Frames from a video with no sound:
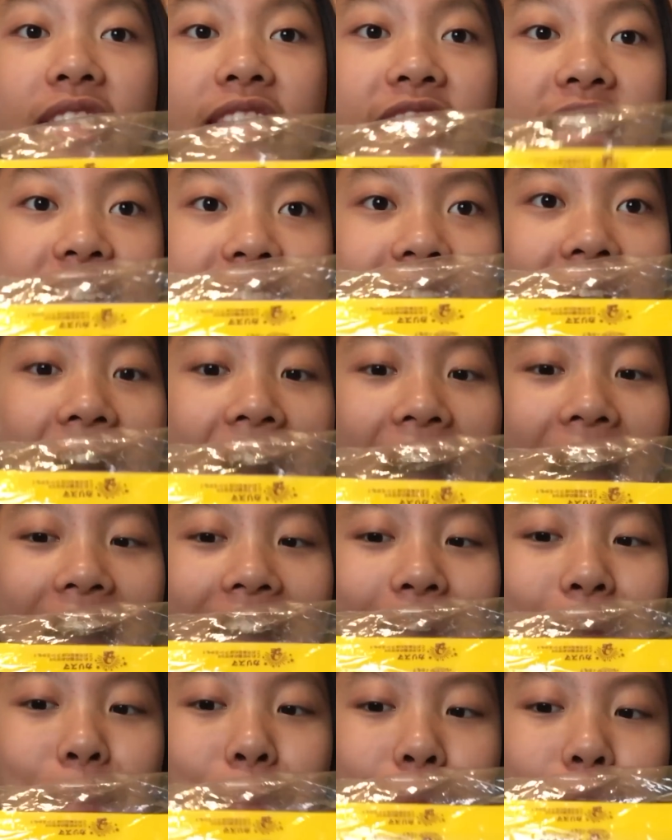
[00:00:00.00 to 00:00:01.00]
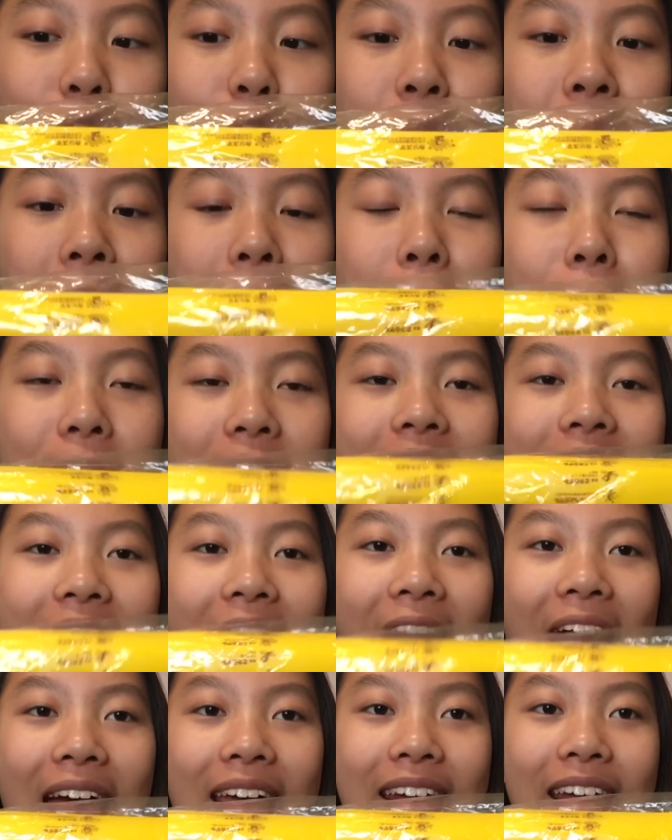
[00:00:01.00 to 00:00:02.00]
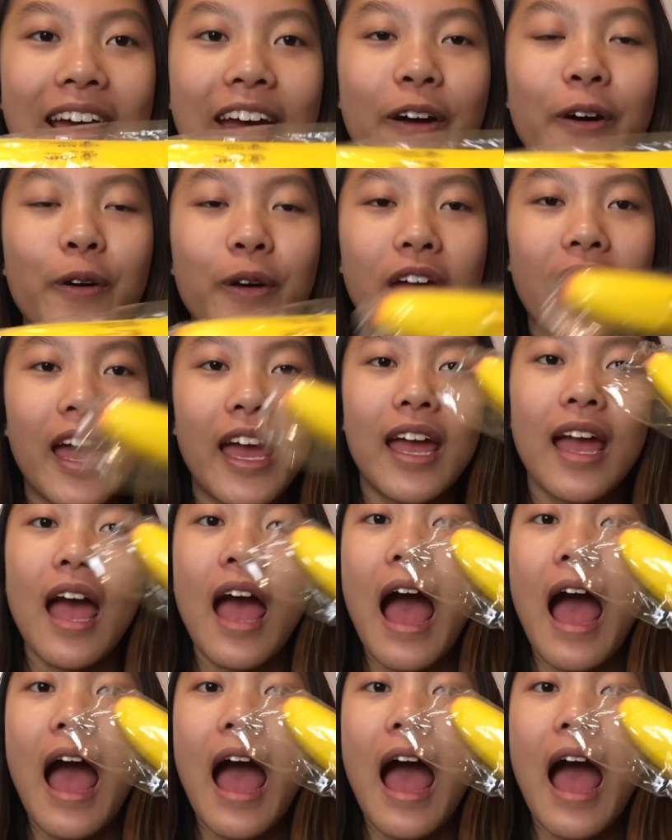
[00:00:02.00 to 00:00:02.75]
this iBloom banana. Okay,